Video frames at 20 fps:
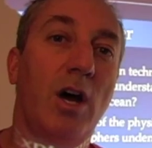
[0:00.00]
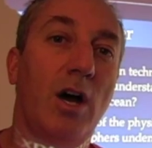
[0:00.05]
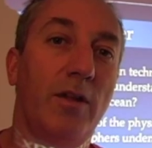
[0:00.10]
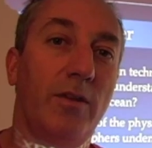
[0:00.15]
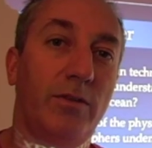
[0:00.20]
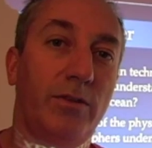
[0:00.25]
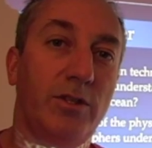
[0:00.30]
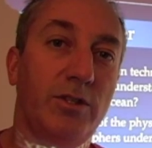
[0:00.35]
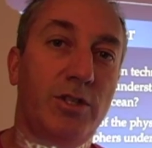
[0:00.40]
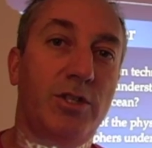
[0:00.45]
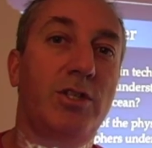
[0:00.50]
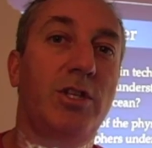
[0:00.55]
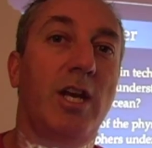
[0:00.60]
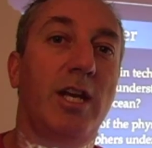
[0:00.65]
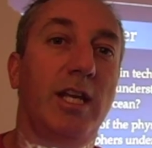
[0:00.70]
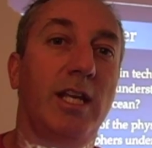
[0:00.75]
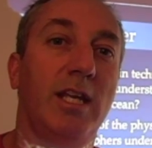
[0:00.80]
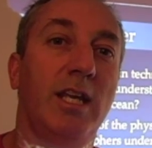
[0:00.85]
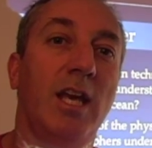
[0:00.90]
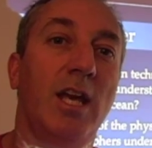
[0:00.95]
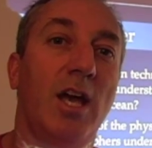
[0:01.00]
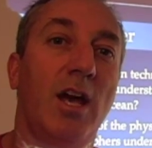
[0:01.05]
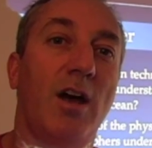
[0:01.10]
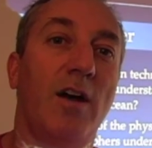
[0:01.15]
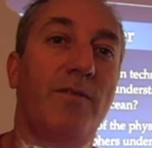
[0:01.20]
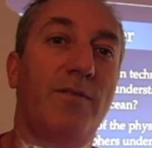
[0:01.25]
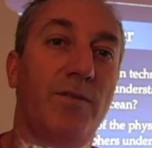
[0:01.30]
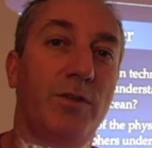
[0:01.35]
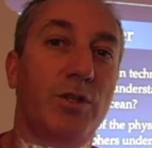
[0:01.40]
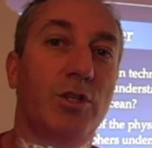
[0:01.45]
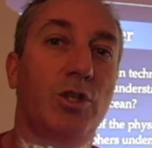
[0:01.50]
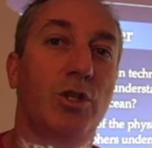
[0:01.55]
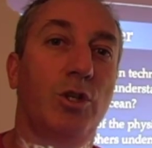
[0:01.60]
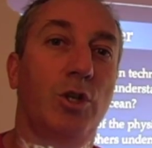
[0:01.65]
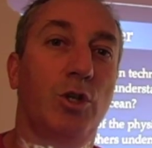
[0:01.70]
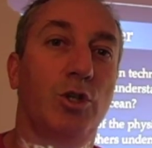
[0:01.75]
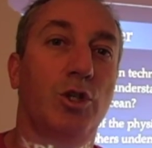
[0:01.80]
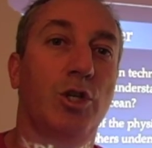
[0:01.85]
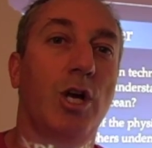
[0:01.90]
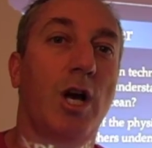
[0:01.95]
on the study of physical
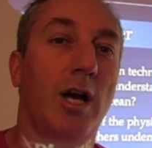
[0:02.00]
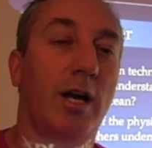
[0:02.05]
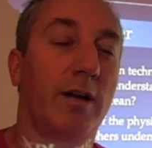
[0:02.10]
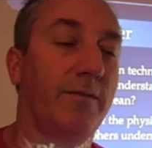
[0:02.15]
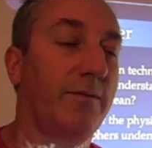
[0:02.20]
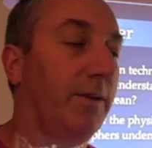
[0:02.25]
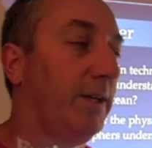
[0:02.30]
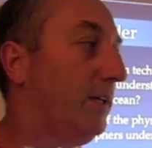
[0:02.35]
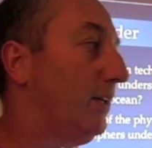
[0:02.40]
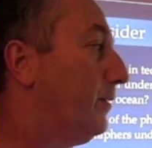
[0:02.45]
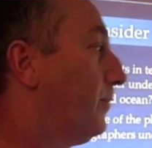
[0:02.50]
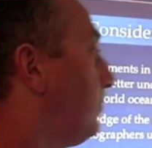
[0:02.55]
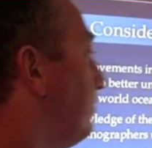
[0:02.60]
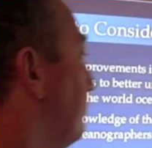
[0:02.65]
oceanography.